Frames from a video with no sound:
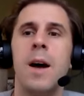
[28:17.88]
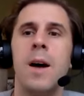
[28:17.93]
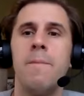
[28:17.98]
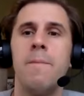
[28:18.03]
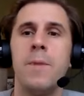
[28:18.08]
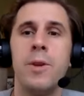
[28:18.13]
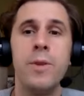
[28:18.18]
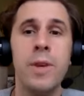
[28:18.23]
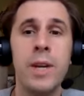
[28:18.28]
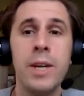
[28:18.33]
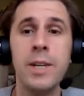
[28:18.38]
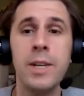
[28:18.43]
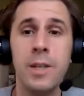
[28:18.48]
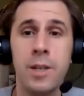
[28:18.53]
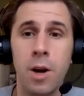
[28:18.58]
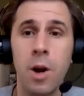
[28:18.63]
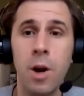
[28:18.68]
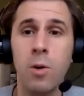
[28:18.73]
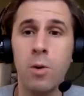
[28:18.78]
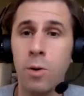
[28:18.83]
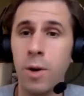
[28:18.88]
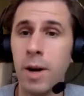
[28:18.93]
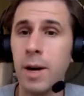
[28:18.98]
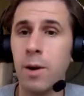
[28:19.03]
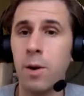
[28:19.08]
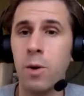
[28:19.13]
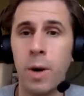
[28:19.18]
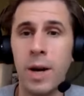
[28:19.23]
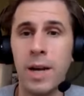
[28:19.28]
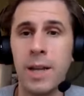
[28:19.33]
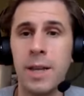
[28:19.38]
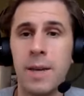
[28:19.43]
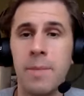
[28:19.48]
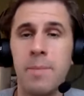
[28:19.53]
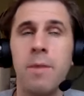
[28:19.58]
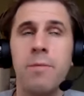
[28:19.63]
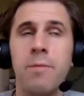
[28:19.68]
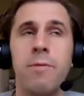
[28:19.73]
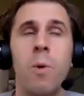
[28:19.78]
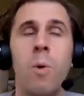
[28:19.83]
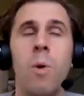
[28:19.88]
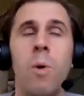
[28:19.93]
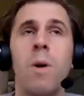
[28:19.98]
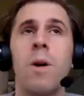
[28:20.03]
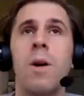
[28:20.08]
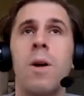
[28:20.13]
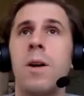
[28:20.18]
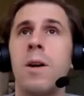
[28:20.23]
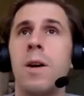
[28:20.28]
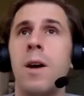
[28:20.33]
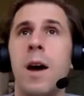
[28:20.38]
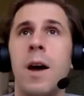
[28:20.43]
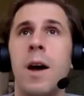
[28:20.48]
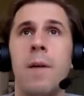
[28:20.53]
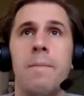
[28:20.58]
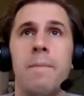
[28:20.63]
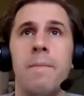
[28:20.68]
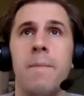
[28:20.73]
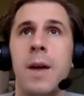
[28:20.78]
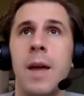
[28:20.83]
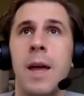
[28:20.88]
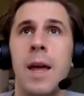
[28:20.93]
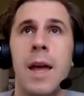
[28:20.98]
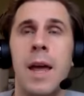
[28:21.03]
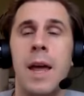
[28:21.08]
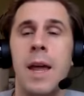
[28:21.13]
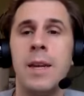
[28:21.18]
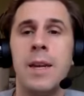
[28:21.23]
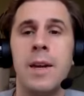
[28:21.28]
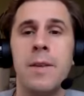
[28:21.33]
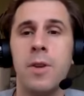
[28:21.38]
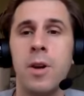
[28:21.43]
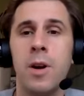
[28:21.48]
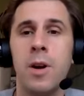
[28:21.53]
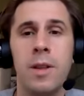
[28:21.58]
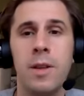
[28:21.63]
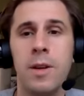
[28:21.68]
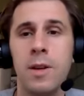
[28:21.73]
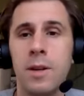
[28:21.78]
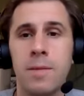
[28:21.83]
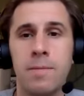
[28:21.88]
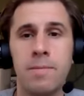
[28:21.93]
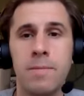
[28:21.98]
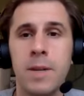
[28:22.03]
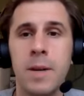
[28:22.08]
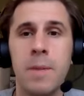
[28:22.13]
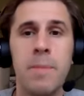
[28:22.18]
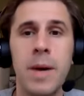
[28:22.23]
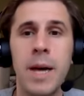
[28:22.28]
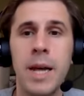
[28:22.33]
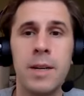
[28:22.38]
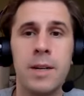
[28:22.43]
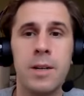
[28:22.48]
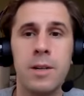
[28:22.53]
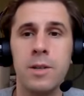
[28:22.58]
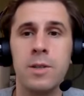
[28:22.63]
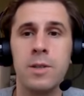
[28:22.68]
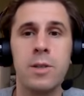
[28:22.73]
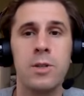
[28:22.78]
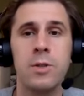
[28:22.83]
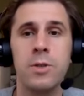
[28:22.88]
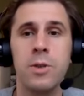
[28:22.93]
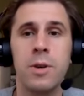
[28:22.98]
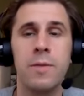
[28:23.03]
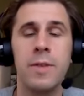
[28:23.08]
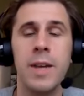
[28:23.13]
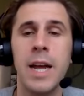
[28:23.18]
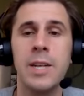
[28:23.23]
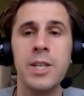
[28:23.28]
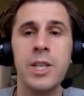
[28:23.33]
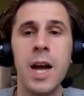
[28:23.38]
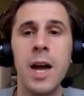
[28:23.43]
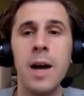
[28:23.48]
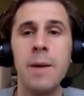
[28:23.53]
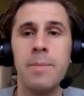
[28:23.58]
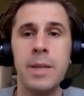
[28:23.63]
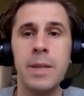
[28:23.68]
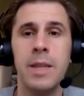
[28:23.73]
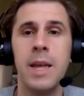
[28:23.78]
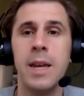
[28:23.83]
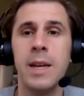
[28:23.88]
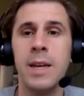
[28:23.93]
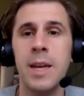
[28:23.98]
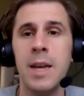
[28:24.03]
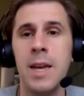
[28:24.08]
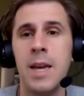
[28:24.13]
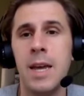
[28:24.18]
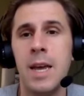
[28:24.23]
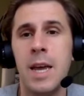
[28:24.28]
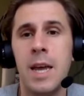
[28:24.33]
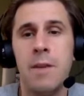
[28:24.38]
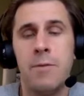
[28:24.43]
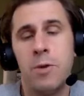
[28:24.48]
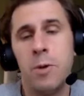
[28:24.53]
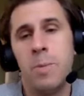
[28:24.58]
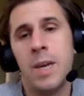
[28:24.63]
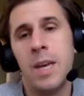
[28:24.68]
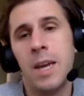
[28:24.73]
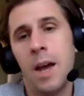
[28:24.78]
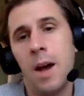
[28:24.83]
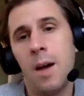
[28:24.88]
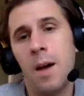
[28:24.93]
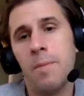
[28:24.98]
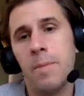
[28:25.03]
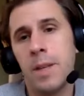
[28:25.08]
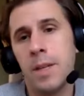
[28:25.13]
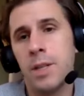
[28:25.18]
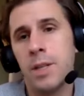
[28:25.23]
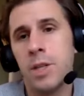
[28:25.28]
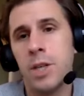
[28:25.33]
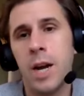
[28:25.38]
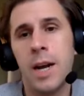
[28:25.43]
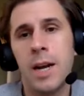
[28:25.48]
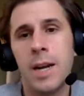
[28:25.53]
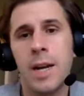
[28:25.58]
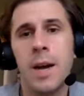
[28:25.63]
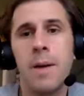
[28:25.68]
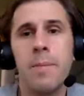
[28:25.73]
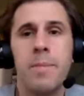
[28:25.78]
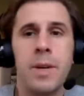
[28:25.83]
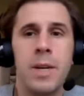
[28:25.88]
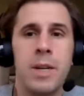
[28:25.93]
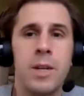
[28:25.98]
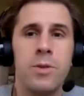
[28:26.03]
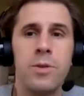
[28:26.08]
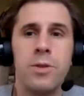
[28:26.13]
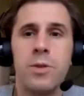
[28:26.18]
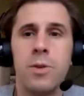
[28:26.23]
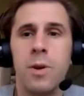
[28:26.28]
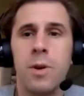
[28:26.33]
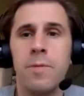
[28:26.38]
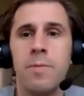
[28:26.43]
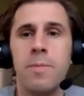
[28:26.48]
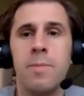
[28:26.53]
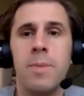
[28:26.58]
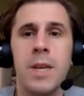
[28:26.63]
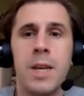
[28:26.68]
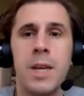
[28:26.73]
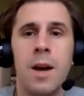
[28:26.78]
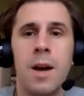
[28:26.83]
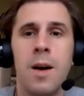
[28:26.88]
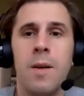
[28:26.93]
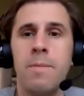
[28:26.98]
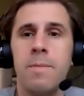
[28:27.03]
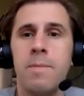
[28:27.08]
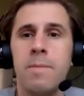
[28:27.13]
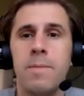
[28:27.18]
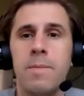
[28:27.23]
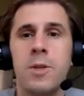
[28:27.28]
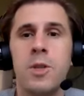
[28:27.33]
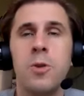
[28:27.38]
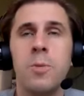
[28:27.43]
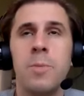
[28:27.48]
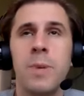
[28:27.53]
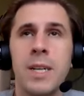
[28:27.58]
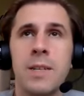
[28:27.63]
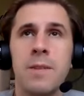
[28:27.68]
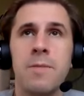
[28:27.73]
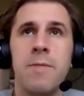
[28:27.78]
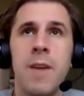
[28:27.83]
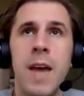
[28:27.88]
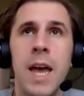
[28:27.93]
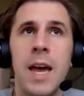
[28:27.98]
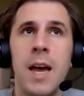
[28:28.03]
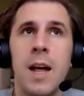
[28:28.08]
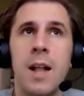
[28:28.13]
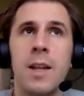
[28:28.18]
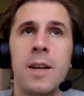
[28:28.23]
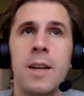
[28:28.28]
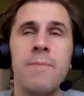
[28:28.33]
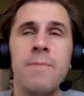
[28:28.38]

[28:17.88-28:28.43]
you needed to go quickly before any of your other competitors could sort of catch up, and that if you become this giant company, you sort of become too big to fail.